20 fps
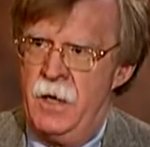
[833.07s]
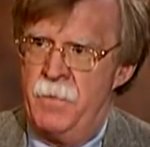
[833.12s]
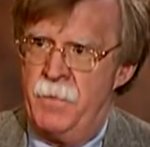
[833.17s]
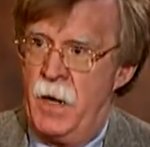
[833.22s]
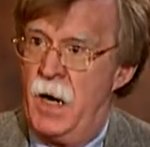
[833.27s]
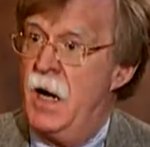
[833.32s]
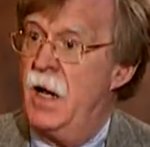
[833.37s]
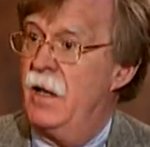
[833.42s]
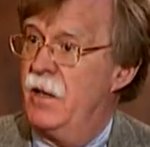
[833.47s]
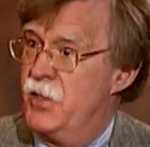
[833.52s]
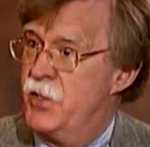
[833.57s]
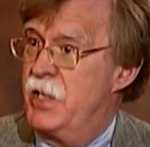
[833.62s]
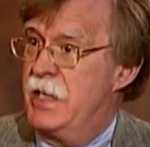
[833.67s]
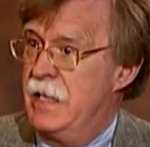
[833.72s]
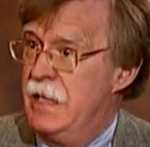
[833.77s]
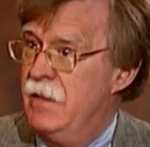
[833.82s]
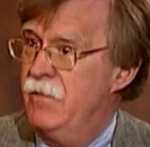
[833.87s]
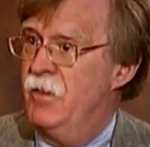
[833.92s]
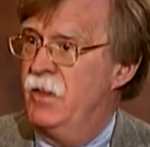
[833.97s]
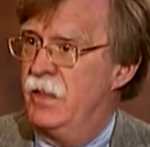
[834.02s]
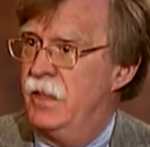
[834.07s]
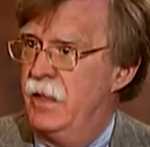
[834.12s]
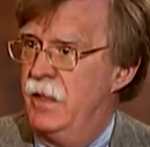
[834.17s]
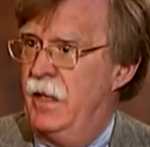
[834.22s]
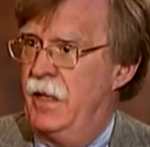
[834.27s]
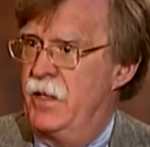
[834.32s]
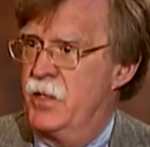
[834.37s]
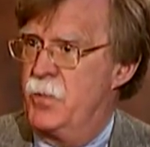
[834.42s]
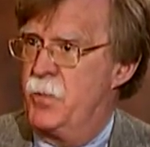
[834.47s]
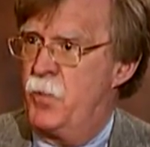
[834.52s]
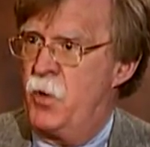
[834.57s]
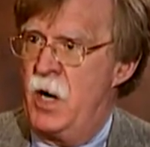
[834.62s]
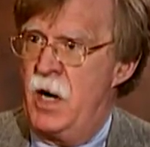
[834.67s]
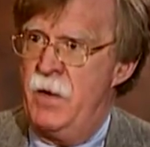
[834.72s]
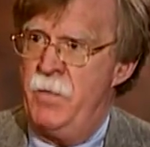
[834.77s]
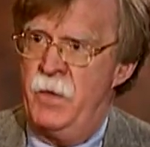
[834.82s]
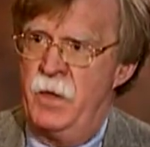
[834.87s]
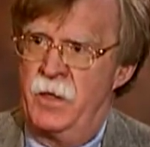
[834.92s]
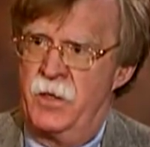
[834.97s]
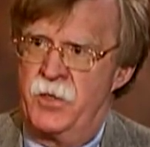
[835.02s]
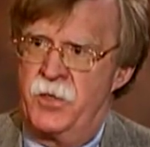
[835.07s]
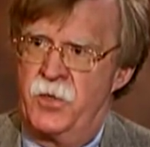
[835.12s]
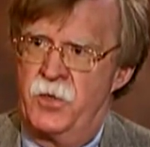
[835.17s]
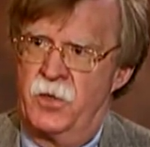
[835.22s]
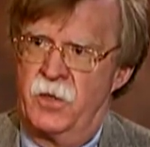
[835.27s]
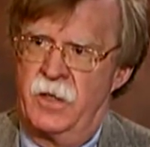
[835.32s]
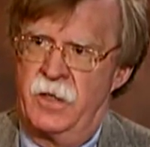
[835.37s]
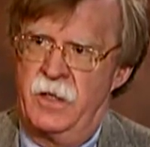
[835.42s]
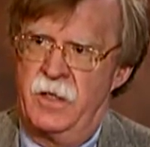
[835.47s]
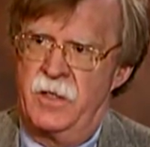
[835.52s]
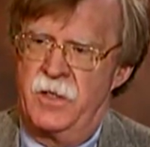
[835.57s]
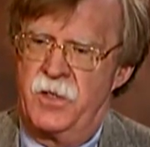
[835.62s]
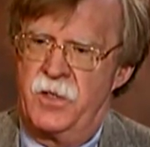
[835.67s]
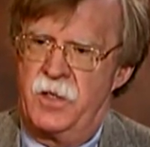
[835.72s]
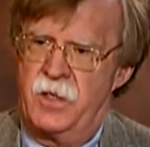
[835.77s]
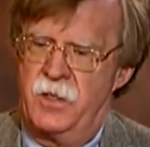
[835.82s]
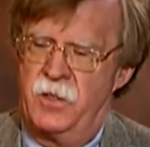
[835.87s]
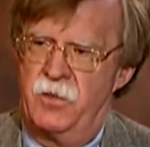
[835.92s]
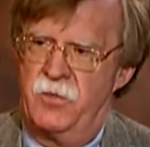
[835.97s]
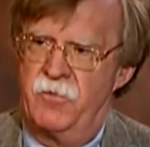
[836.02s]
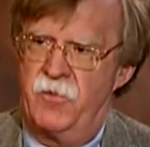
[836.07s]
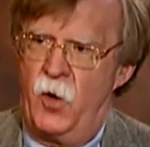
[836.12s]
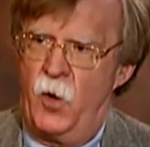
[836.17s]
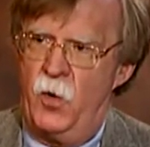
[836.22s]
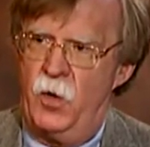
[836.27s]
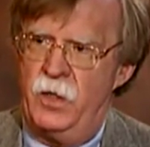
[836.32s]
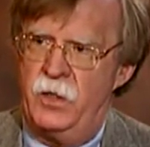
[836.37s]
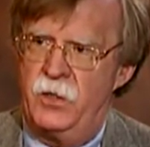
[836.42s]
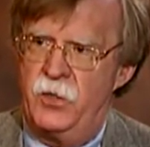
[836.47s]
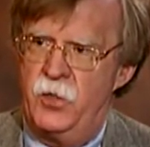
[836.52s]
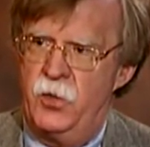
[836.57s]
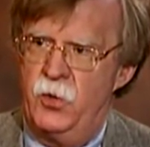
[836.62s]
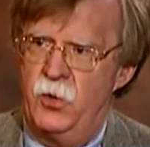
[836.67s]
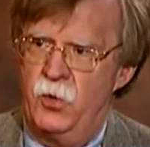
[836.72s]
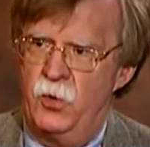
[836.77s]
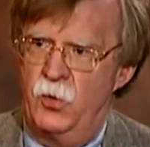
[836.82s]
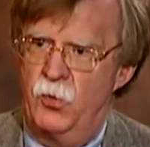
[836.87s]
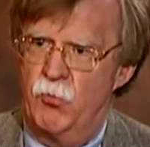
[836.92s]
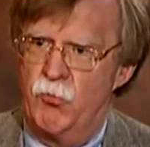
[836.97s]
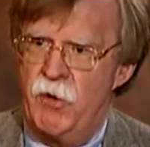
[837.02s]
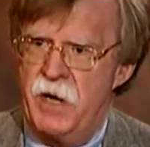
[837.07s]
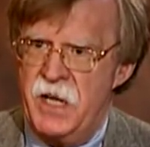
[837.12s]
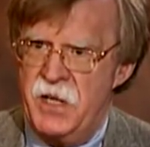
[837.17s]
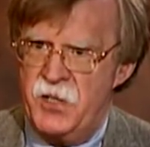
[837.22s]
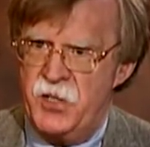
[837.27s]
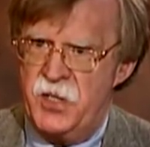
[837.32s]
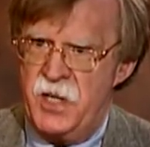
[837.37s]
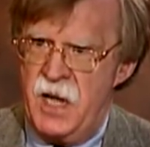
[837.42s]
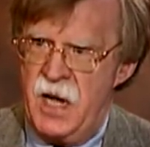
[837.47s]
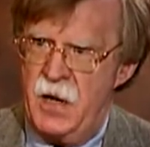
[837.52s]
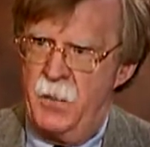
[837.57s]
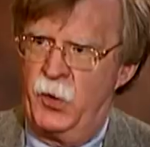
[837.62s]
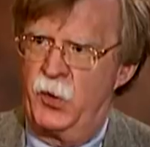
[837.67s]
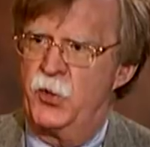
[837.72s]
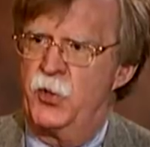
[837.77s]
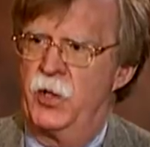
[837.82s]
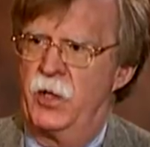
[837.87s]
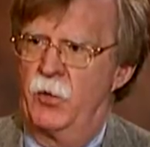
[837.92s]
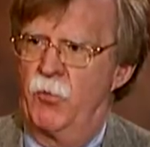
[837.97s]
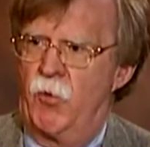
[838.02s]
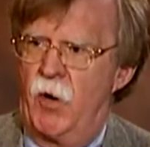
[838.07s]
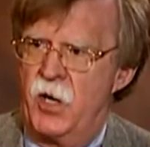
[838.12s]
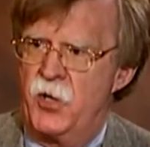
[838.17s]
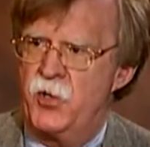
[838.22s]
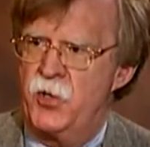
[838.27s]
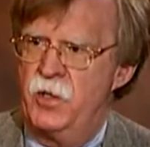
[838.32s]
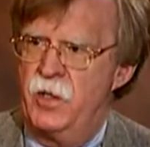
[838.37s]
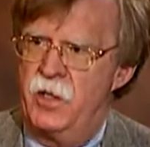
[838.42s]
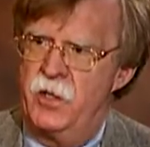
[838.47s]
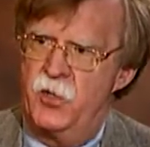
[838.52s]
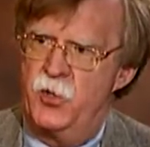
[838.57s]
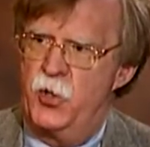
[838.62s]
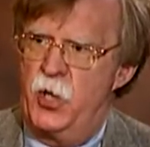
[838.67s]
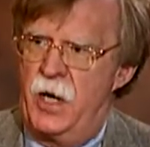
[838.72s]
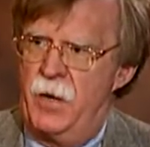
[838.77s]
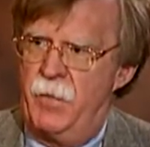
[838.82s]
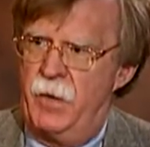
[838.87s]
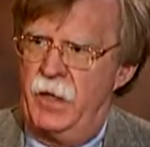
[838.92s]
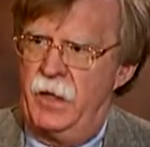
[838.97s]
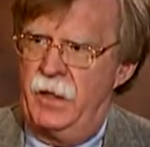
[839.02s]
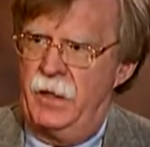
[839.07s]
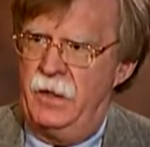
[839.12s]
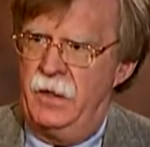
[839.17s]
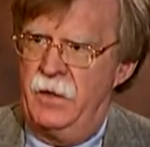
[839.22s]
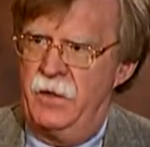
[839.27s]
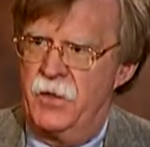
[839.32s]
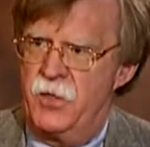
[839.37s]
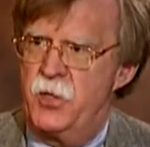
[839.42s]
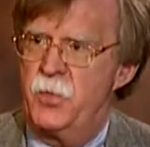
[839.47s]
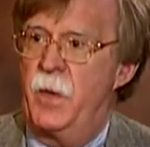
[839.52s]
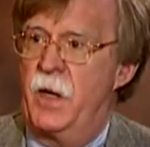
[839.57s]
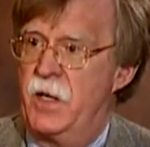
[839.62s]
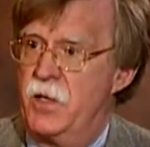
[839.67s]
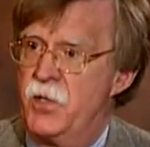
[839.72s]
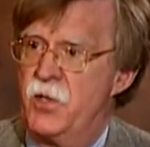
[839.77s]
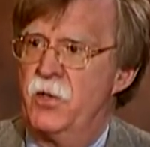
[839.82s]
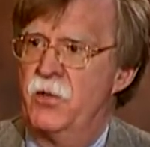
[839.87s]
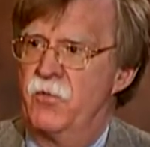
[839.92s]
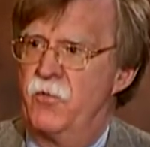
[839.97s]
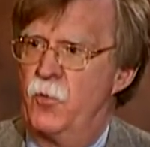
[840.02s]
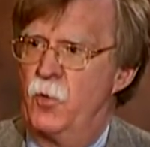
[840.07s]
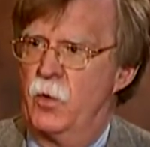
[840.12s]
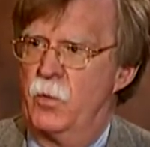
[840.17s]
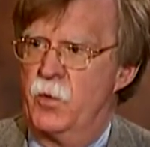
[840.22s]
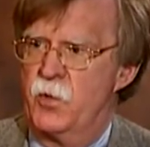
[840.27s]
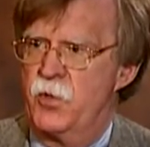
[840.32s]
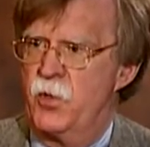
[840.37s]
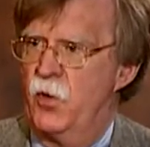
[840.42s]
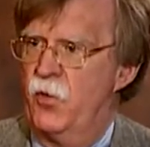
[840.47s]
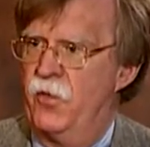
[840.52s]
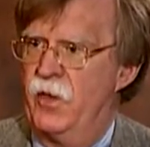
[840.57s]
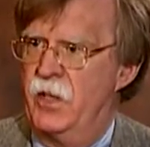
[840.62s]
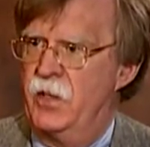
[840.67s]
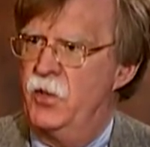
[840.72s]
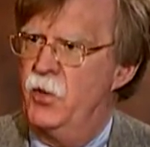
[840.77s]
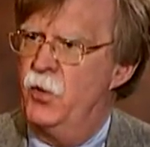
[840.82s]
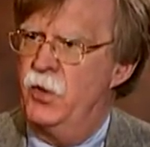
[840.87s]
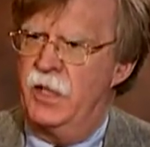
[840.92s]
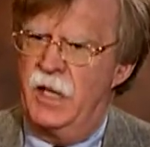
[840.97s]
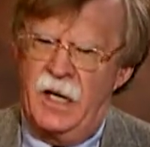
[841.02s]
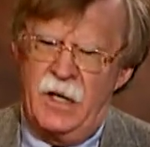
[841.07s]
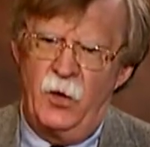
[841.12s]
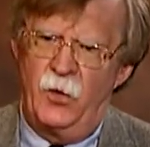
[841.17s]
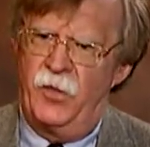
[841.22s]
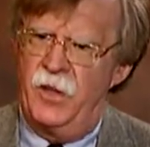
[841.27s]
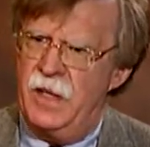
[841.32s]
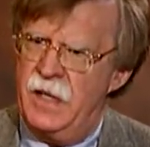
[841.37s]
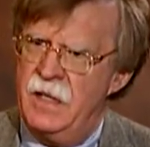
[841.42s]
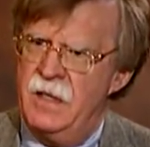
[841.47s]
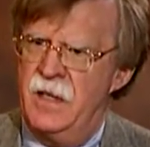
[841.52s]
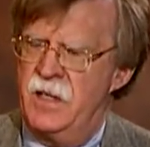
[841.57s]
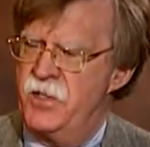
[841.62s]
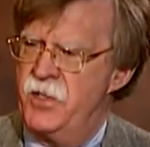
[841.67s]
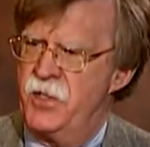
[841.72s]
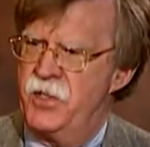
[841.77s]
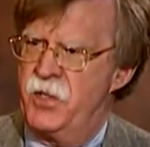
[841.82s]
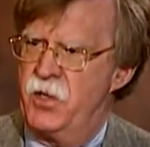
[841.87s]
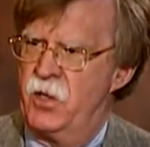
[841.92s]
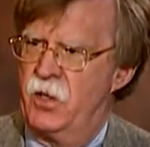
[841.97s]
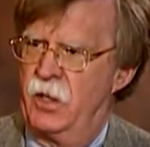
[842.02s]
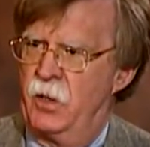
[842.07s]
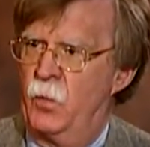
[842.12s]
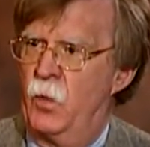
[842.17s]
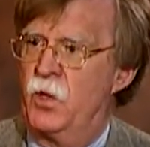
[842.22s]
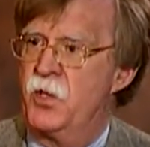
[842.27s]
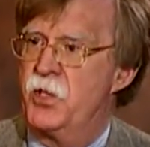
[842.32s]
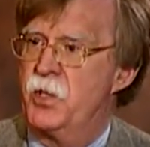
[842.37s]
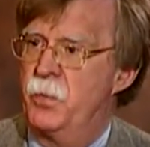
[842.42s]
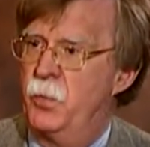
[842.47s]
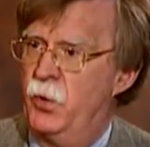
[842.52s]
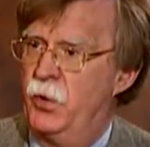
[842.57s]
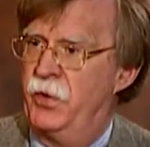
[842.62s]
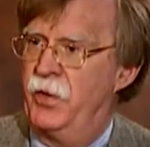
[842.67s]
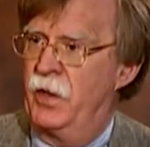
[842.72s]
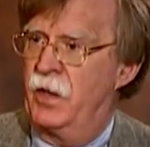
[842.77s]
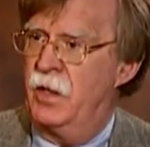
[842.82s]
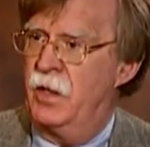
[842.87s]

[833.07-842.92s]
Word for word: policy, even today as prime minister, is devoted to reestablishing Russian hegemony in the space of the former Soviet Union. I don't think he necessarily wants to put the